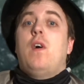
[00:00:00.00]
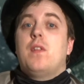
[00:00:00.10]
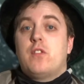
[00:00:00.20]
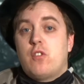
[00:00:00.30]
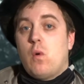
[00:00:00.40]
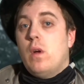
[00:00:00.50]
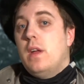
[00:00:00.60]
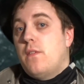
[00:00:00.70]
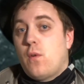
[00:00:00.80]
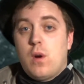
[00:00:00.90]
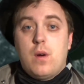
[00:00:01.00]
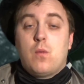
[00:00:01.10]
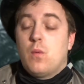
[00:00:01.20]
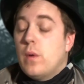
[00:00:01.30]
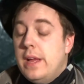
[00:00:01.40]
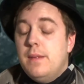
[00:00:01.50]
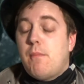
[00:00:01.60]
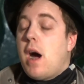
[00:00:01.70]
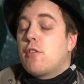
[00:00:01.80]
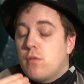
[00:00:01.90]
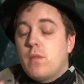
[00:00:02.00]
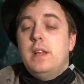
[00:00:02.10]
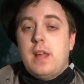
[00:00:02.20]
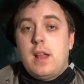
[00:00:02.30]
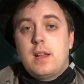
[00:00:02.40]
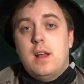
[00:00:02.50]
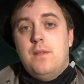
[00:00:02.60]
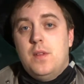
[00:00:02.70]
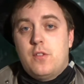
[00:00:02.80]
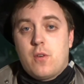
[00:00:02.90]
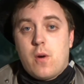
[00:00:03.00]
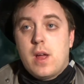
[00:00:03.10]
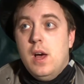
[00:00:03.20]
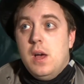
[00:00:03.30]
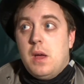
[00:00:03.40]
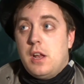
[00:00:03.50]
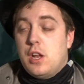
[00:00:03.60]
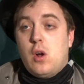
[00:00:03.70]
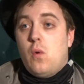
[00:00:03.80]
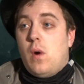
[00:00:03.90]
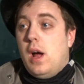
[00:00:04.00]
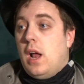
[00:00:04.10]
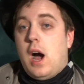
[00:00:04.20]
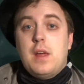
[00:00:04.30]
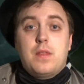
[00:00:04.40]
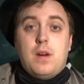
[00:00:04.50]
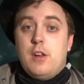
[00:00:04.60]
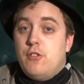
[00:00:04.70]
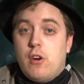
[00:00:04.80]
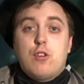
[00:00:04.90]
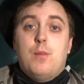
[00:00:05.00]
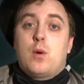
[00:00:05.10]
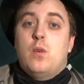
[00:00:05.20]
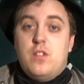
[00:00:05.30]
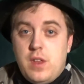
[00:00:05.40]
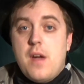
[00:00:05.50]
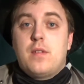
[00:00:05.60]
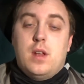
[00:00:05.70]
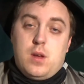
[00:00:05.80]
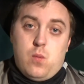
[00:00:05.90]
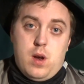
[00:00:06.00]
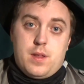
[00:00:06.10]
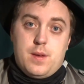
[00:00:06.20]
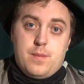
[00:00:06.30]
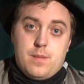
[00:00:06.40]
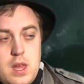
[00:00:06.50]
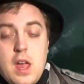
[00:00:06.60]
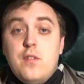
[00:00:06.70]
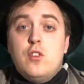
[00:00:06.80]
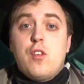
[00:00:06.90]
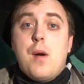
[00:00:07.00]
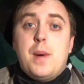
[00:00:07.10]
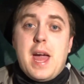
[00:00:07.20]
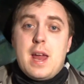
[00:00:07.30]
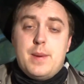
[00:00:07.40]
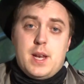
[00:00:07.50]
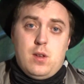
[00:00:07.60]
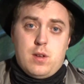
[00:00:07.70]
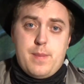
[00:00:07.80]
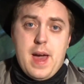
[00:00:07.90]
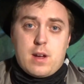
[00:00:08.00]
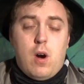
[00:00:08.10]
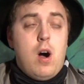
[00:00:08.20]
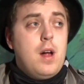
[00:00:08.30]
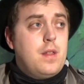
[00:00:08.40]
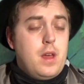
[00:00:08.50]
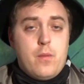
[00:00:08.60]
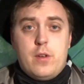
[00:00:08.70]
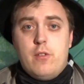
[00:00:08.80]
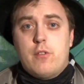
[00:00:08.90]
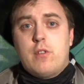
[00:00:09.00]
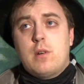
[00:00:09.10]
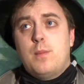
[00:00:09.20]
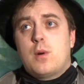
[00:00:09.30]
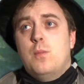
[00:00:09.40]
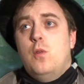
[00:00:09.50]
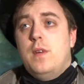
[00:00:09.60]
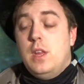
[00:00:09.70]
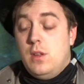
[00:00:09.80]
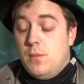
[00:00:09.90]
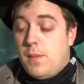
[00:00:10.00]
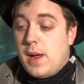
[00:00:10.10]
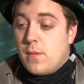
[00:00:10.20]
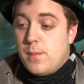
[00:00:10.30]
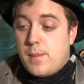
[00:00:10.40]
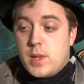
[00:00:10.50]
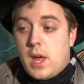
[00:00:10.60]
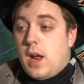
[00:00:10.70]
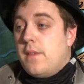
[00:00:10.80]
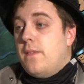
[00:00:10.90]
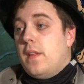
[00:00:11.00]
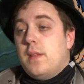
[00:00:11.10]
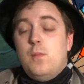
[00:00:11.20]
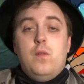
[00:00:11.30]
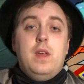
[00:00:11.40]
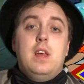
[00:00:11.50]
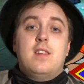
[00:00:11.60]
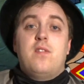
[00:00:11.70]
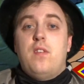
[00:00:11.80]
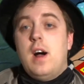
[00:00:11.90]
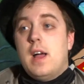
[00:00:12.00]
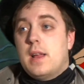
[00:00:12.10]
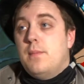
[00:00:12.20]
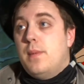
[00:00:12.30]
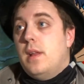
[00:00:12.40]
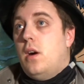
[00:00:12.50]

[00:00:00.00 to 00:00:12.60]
on the story and for a modern retelling of the story. And you know what? I thought Jungle Book was definitely one of them. If you saw my animated look back on the original Jungle Book movie, you might remember that I felt the movie is fine, but